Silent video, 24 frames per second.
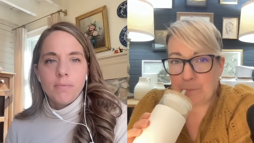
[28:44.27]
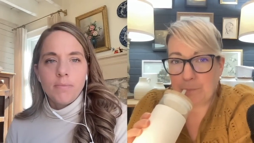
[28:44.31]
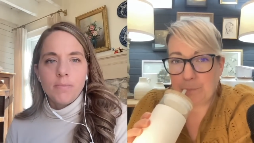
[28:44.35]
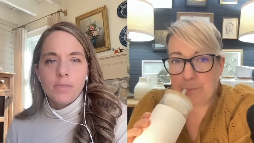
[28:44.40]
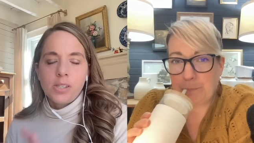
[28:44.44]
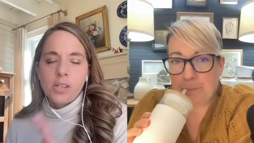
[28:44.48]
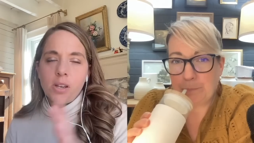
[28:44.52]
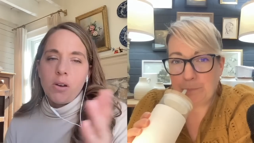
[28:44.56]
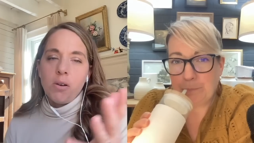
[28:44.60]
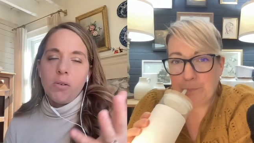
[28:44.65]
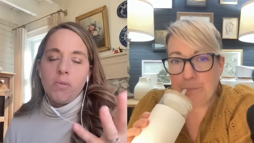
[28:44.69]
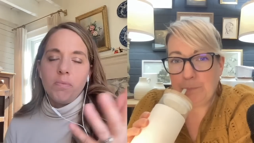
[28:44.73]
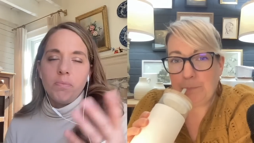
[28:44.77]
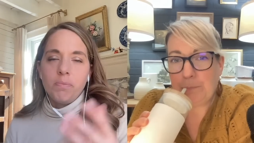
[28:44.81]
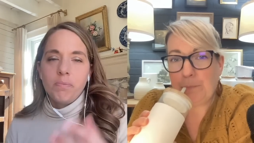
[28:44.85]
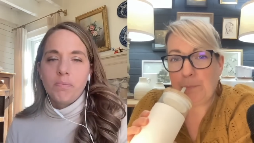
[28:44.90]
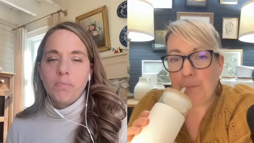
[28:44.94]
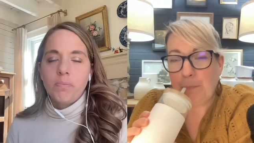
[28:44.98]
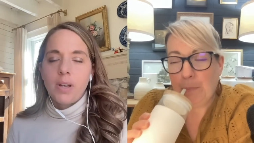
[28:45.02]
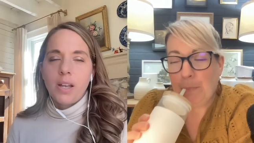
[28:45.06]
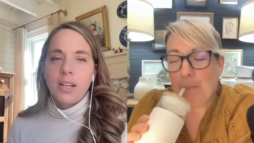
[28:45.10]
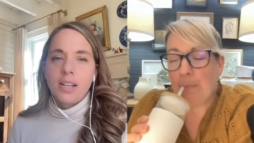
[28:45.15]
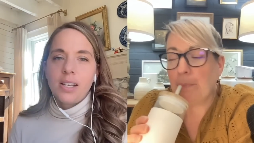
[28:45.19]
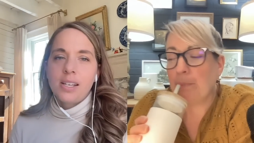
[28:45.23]
Speaker 1: So,
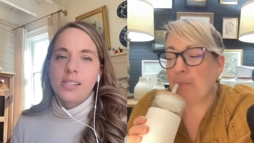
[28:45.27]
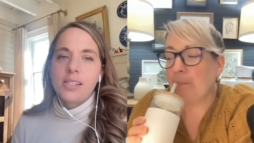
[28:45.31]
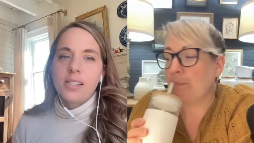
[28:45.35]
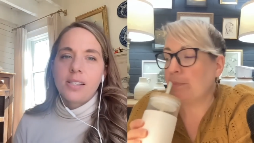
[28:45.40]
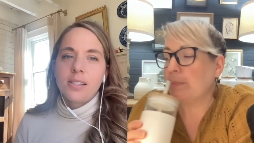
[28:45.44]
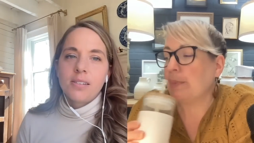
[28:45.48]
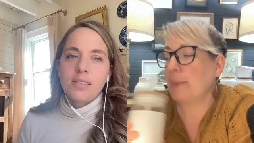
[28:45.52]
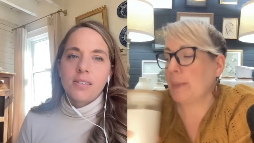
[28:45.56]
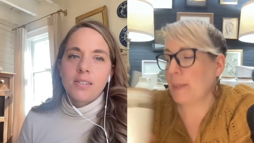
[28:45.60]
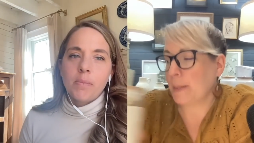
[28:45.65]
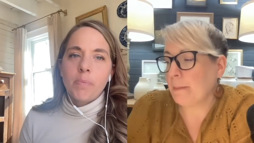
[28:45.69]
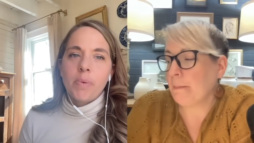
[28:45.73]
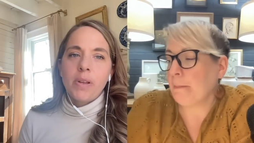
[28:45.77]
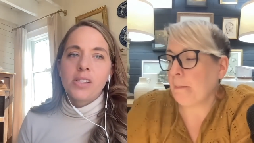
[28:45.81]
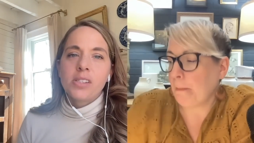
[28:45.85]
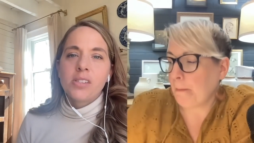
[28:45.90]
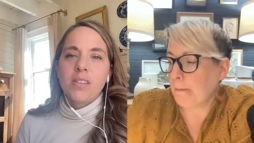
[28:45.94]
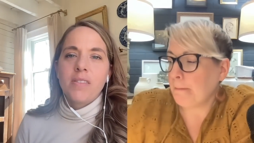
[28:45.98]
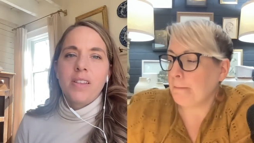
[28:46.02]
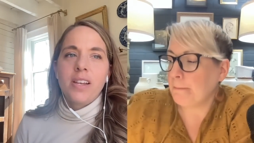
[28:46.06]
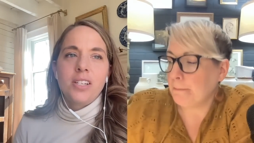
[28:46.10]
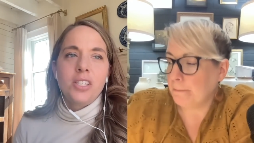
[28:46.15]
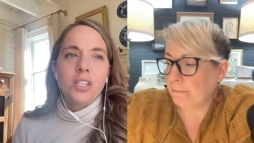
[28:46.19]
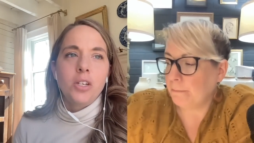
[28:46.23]
I guess it depends
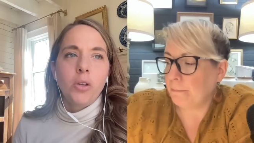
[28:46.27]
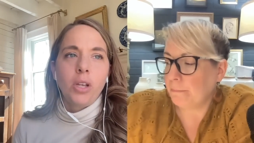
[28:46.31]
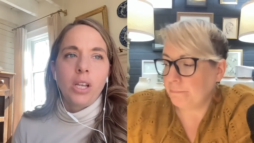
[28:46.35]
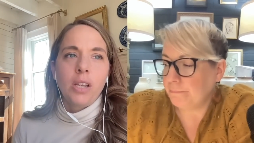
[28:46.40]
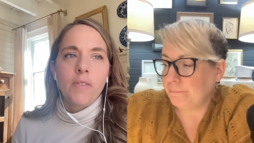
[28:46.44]
on that too.